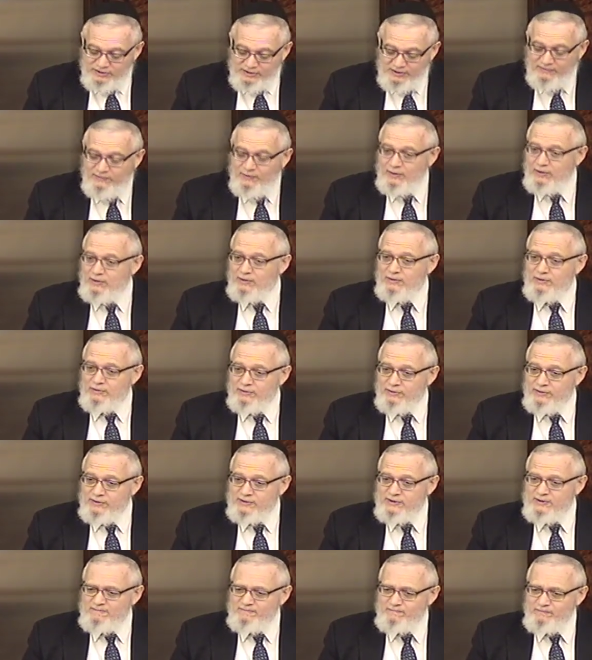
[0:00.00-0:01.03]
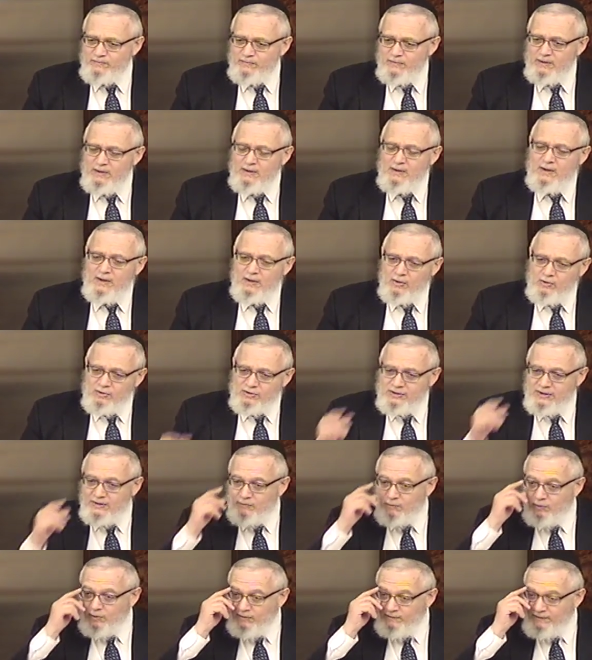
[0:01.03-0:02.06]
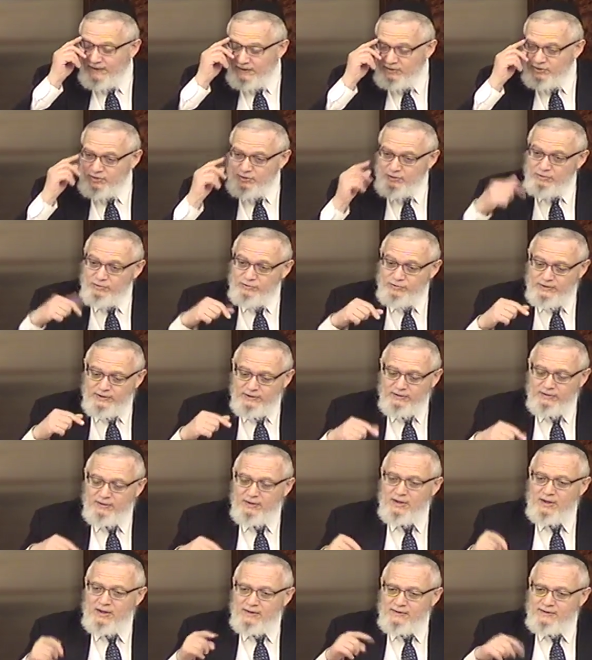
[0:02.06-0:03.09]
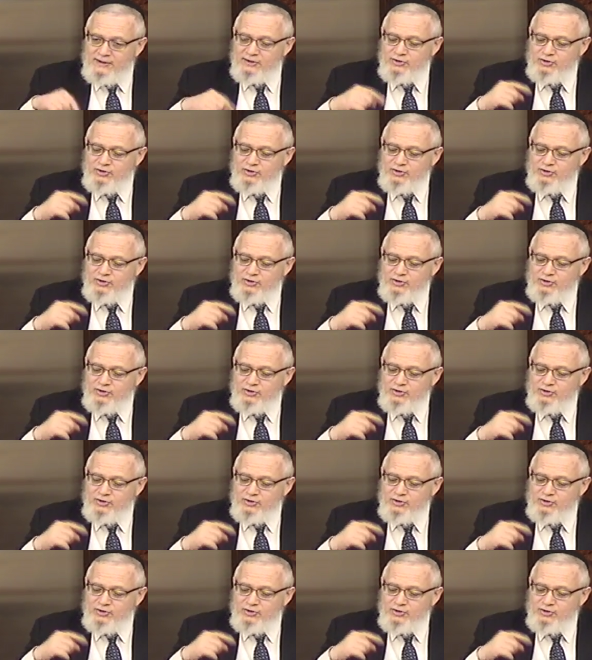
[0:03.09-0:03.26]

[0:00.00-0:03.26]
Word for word: So Sforno learns, because they would have had children,